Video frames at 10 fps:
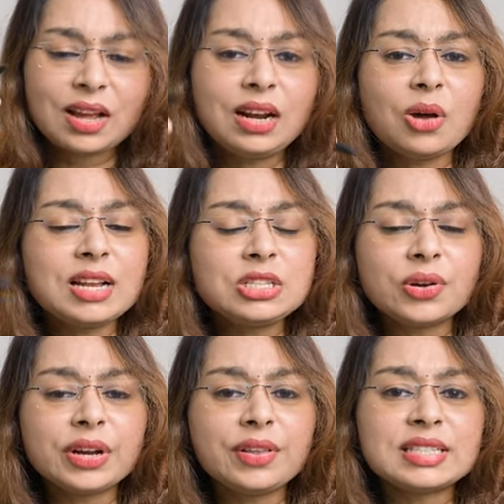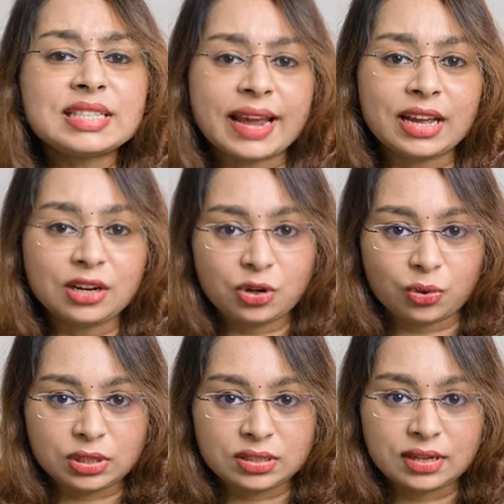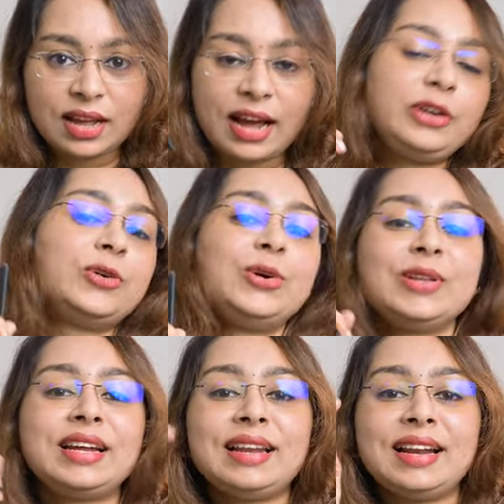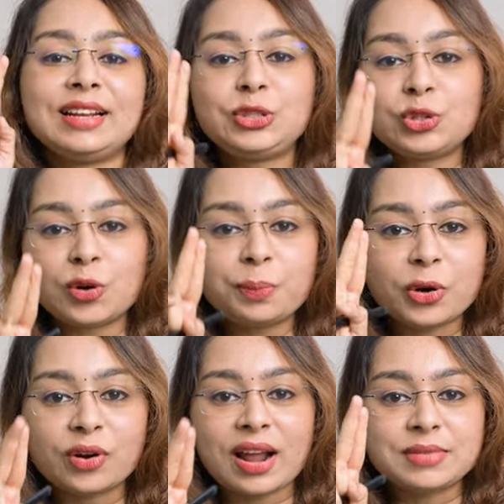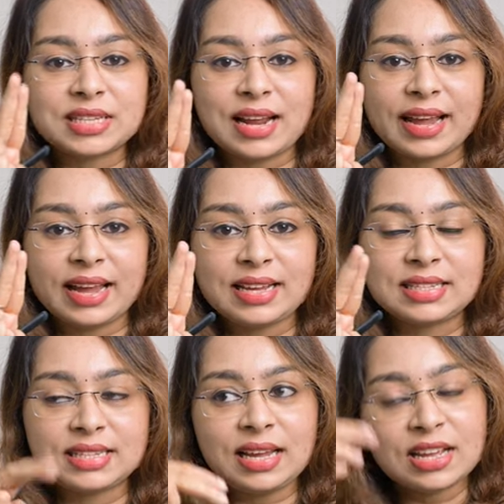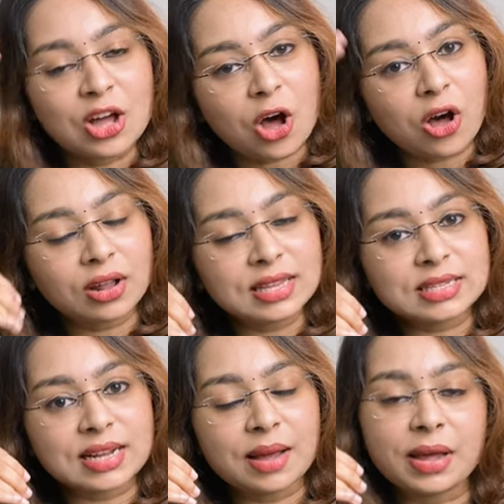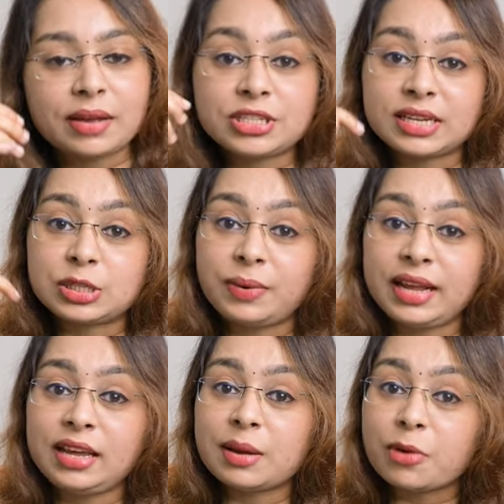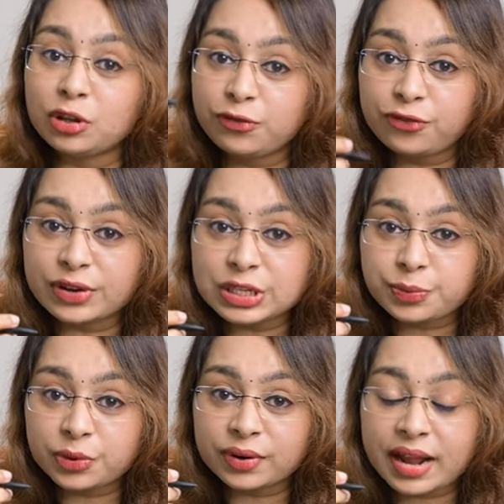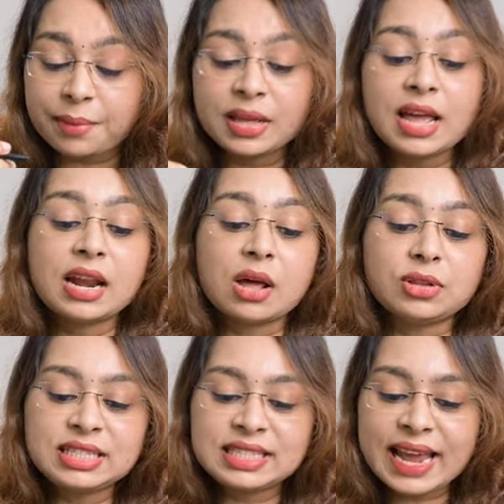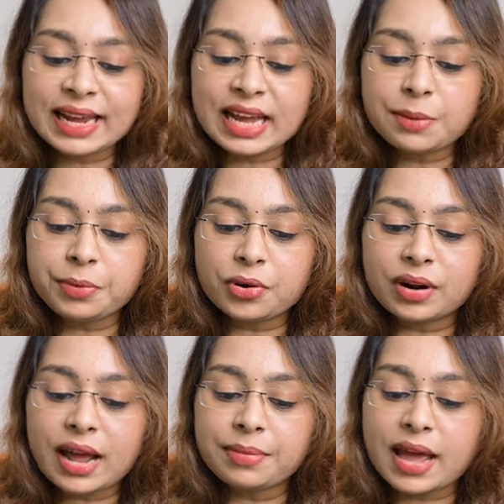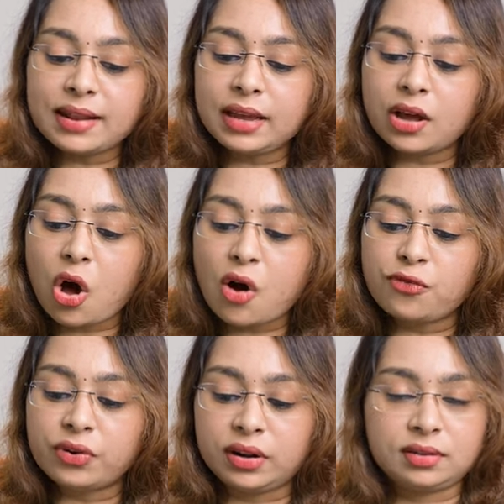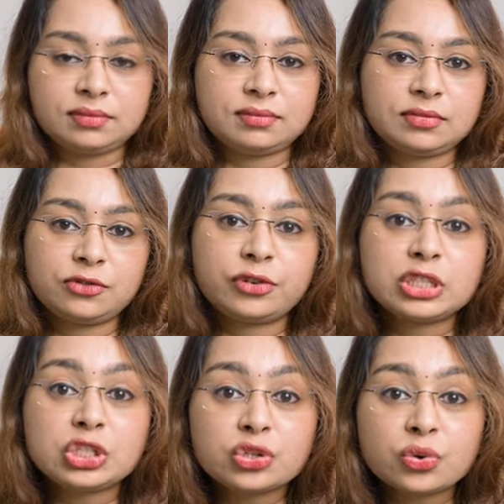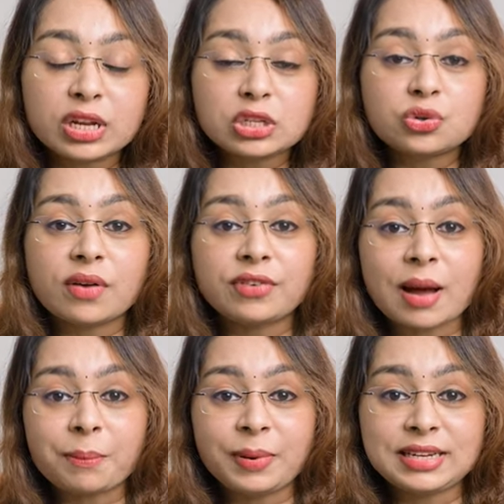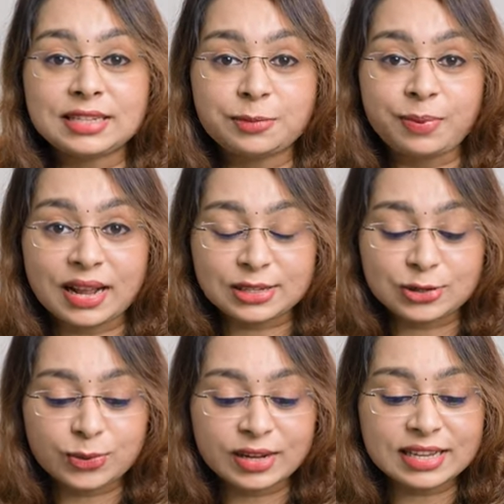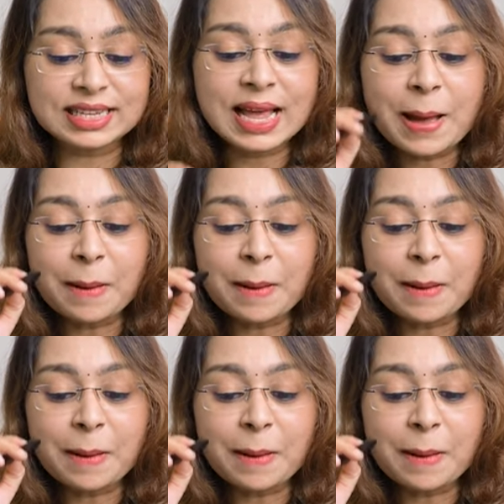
Now let's look into the second course. I told you that like two programs in IISc. All this time I was explaining about the first program. Now the second program that they offer for students who have completed plus two is